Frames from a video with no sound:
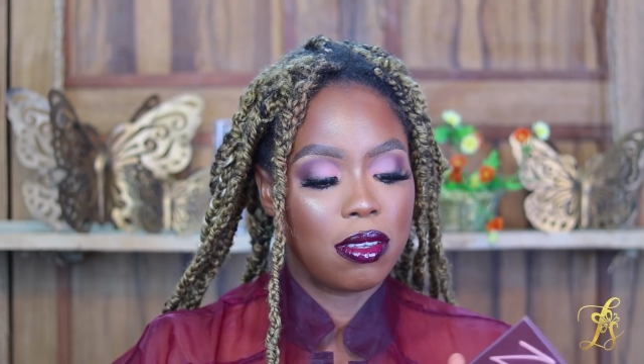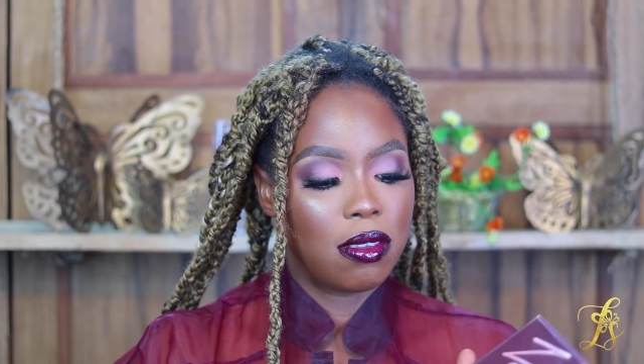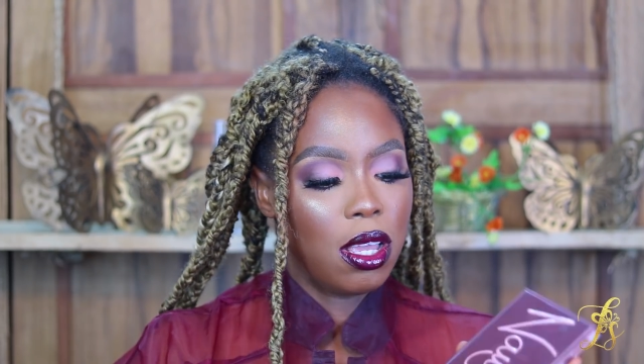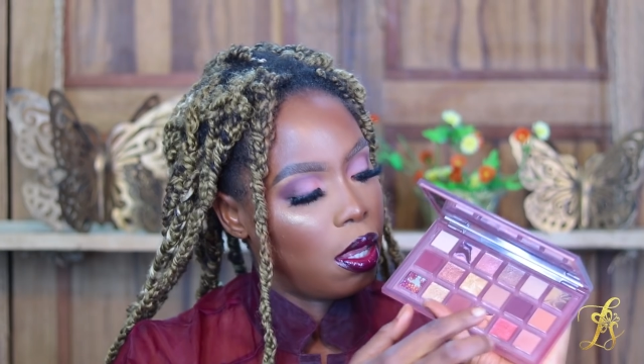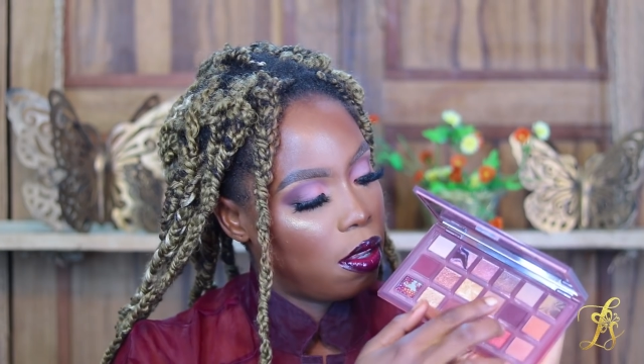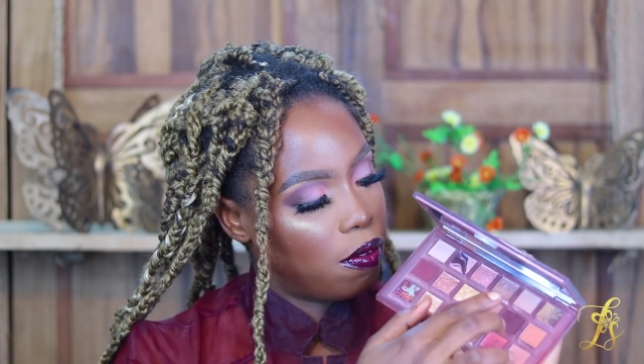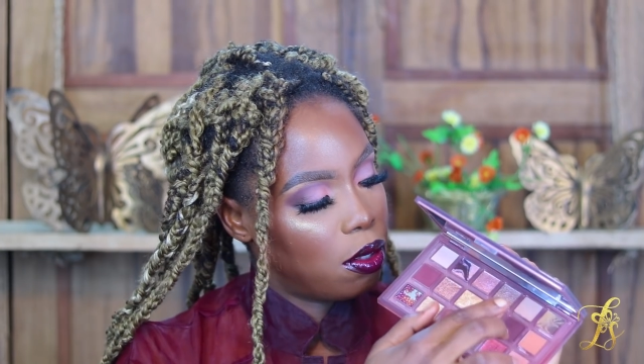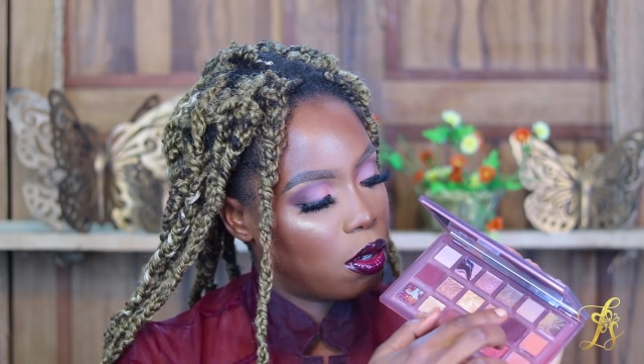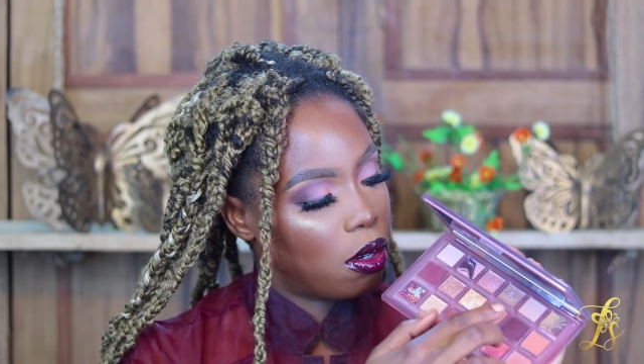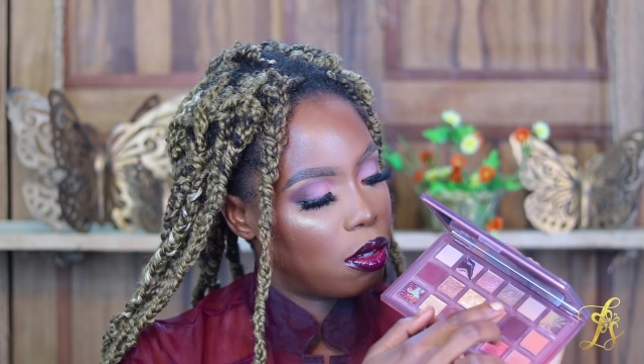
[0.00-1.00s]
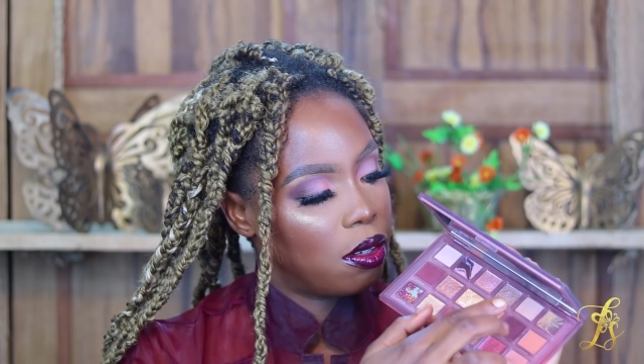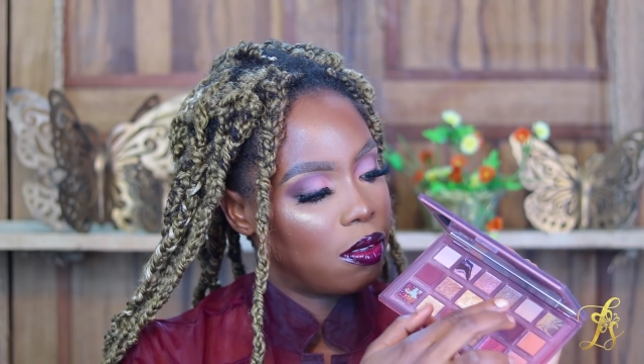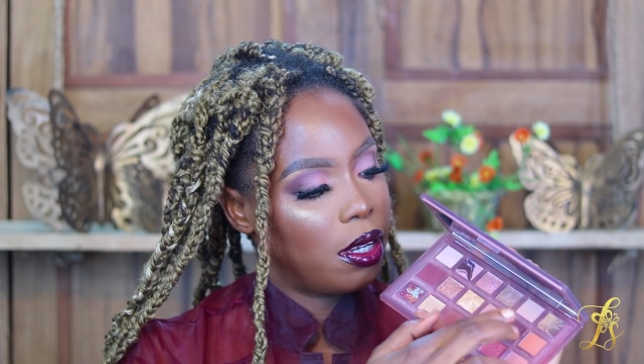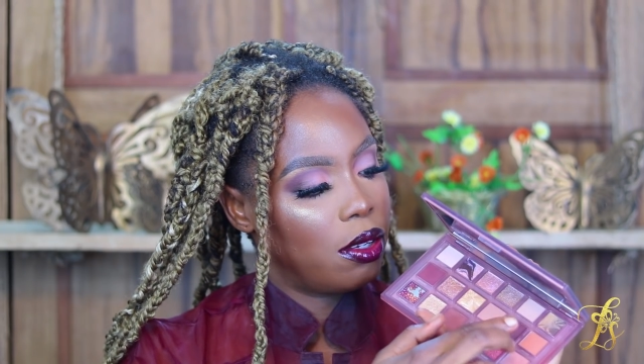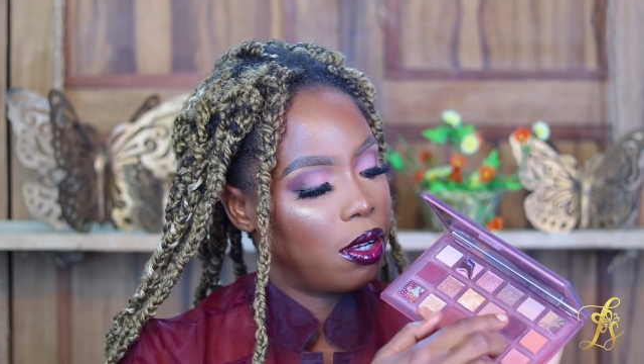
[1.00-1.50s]
There's even the
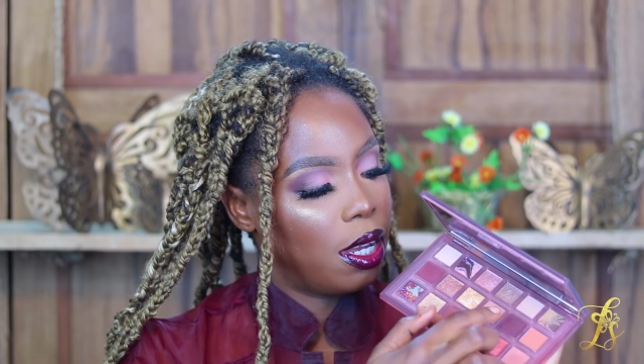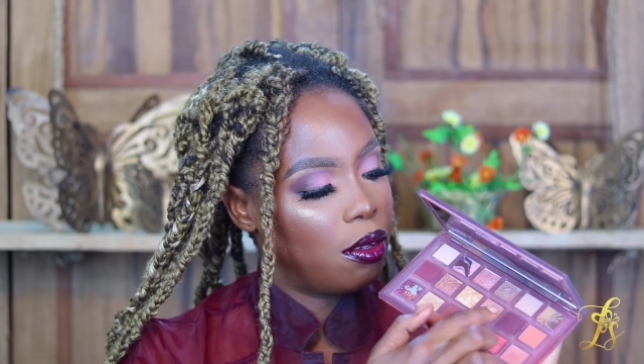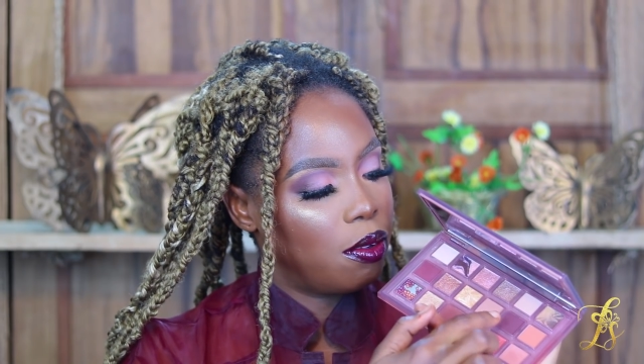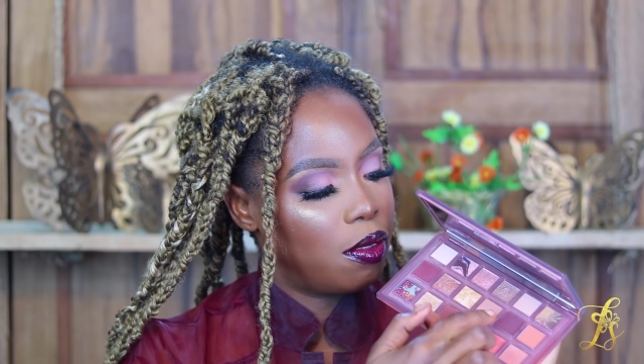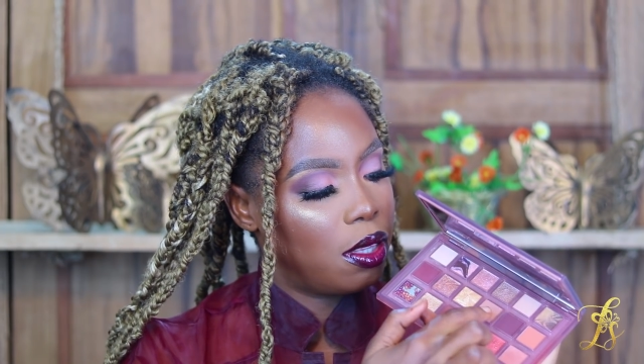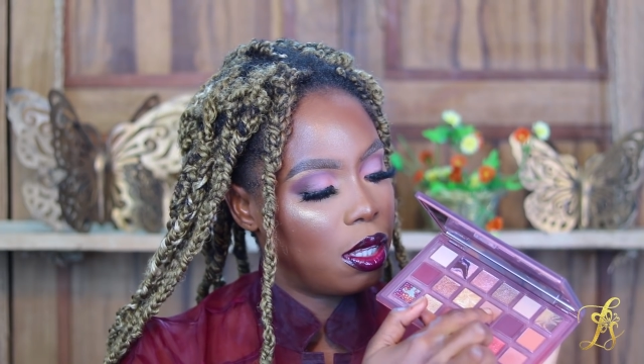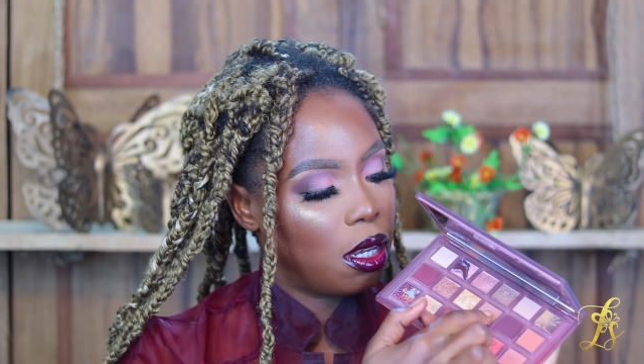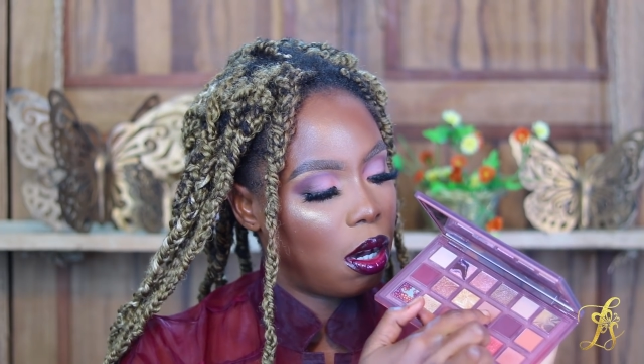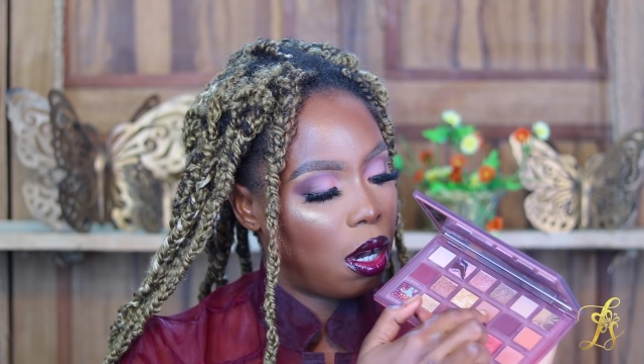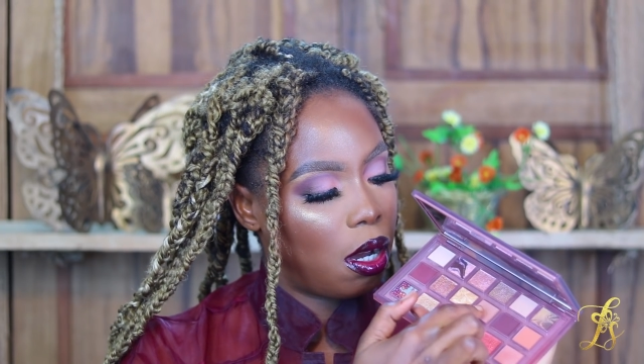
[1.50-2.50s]
colors that you kind of think